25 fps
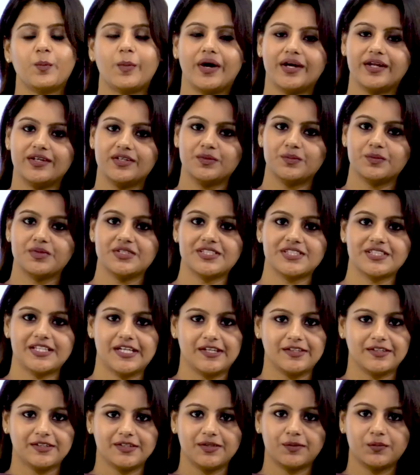my name is
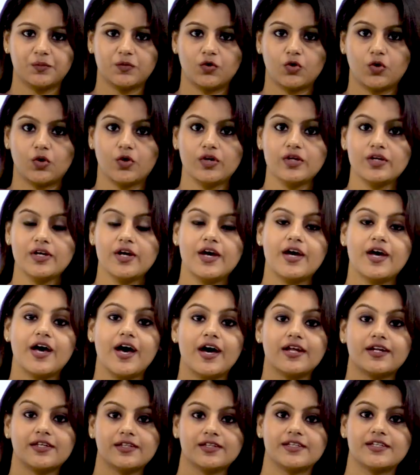Kirandeep Kaur
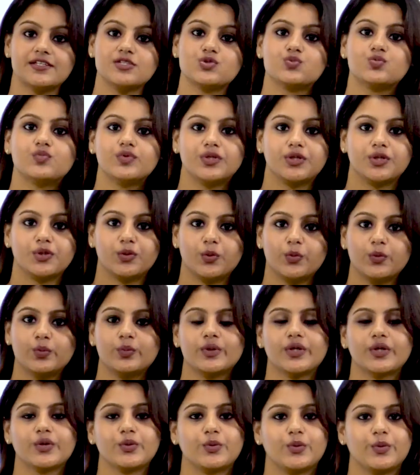and in this video
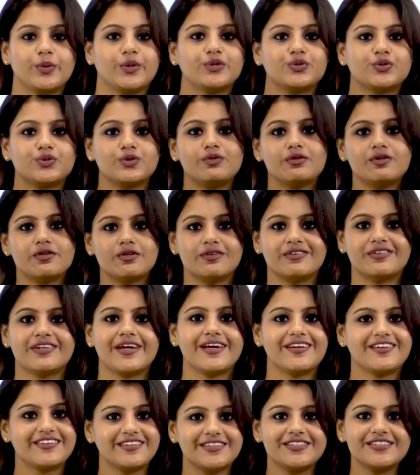we are going to learn
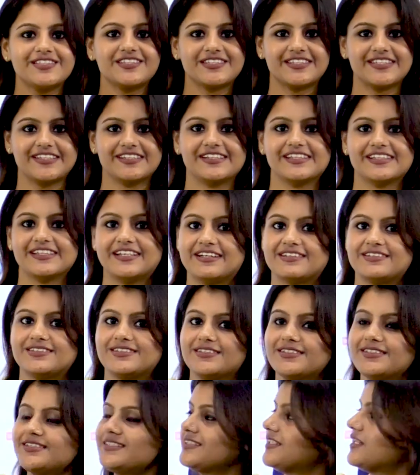another skill, that
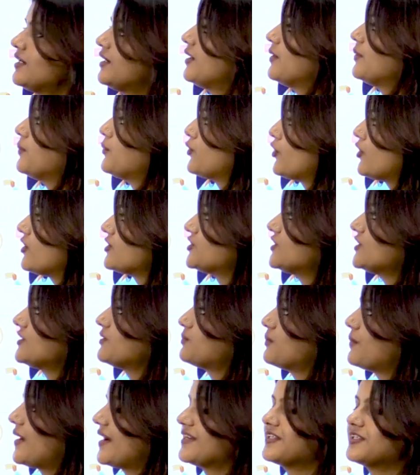is
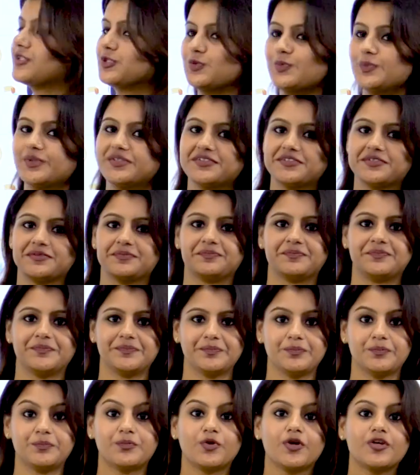project management
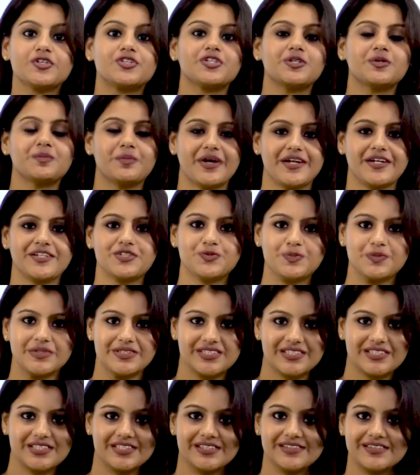
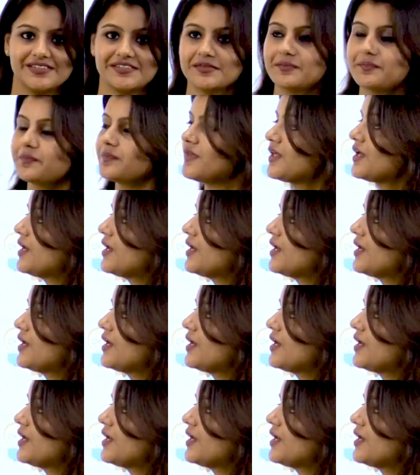skills.